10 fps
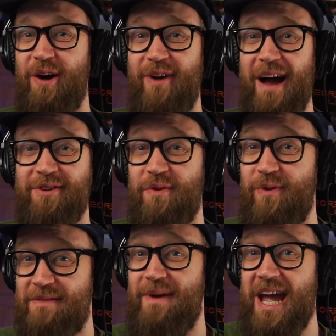Road Roundup
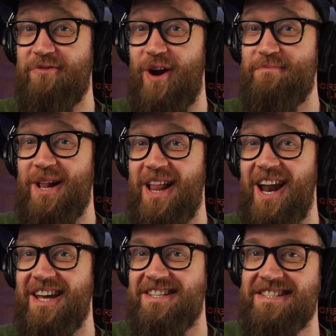with me, Rob
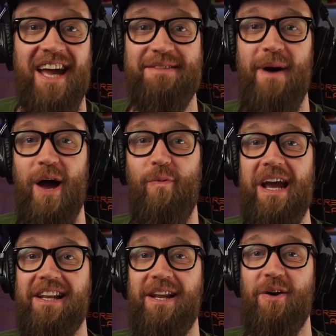Mulholland. It's my
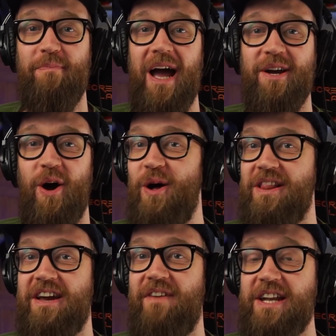weekly look back at all
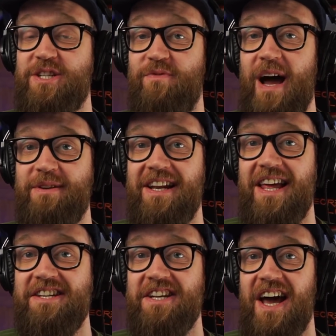the events surrounding
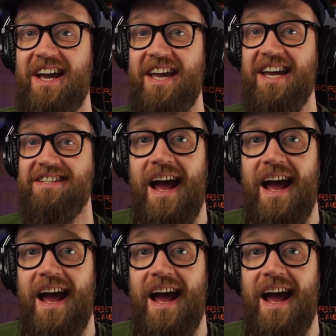Leeds United.